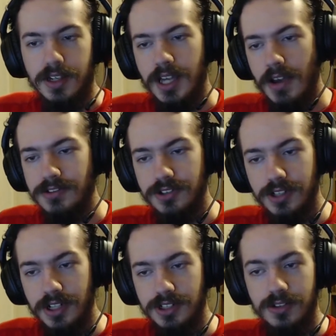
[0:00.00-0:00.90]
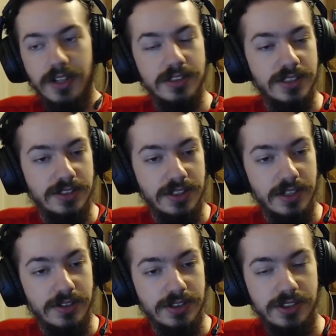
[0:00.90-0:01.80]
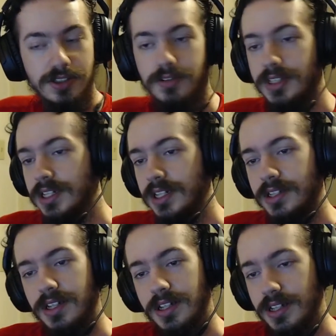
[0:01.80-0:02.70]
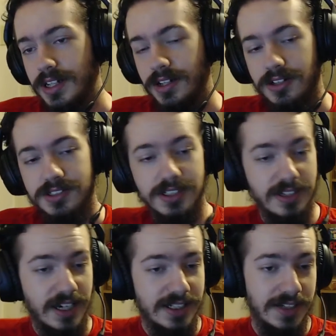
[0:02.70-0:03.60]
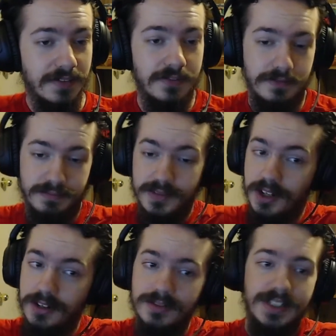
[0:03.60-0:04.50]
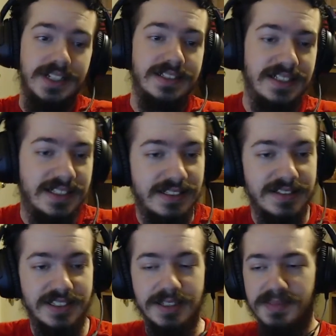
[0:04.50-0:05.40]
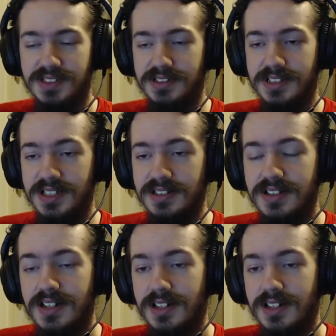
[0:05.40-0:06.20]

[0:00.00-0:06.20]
Haven't really gotten around to doing anything, and I honestly kind of already at the end of this episode here.